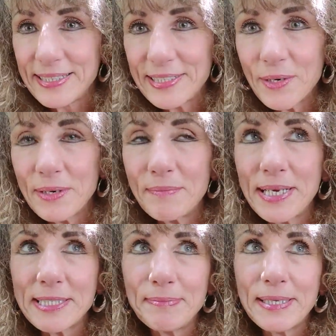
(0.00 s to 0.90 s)
So it
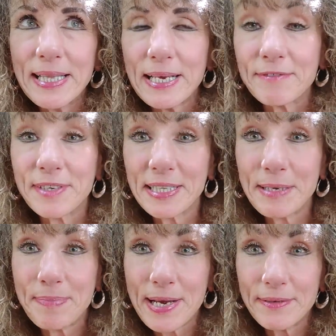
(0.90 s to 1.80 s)
makes me like really
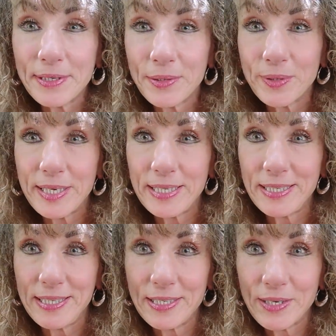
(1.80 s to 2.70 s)
paranoid,
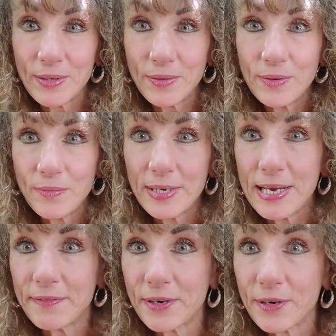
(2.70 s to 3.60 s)

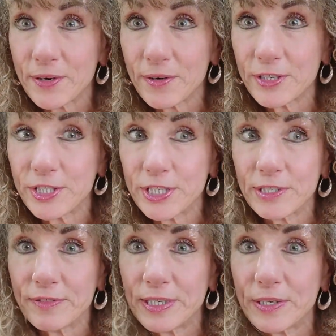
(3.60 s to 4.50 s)
whenever her
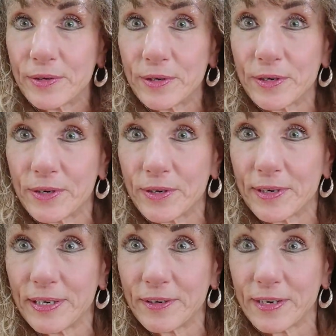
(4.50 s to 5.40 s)
children or
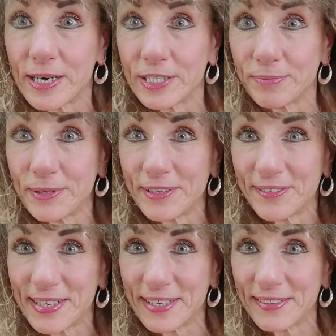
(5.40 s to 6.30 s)
her husband are
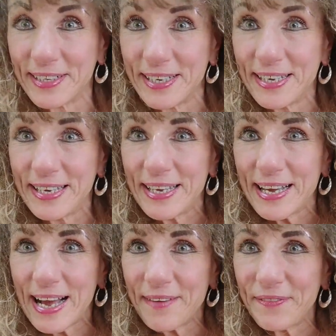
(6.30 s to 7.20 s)
around.
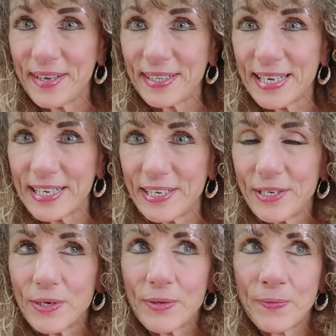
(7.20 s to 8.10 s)
I feel like,
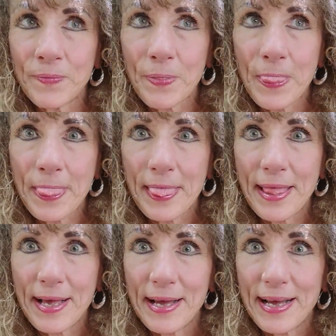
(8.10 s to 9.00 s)

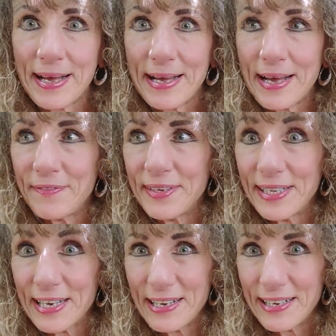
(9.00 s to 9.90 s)
I feel
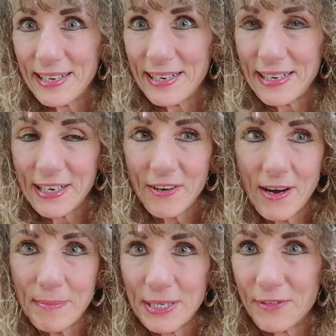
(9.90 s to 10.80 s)
like a
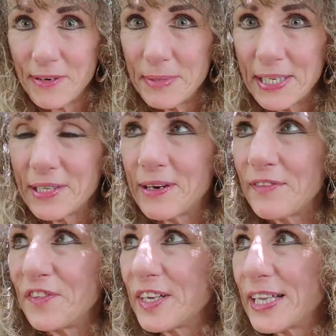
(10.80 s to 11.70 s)
common criminal. I
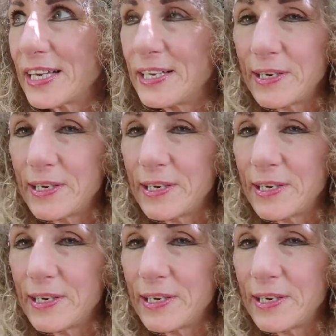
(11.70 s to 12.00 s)
feel like,